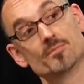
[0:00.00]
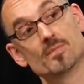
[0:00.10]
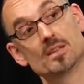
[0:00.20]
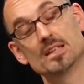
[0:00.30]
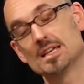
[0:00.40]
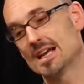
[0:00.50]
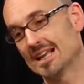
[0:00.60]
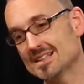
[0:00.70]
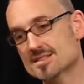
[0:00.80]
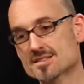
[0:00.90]
and
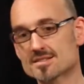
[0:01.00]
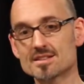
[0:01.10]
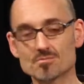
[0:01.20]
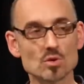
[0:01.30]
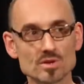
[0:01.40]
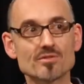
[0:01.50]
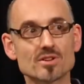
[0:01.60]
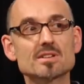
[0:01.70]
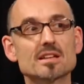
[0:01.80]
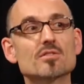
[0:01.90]
that's more difficult
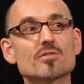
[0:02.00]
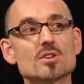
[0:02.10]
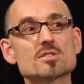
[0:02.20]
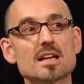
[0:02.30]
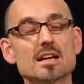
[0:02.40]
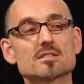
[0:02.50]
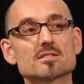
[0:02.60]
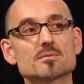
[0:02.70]
than the first act.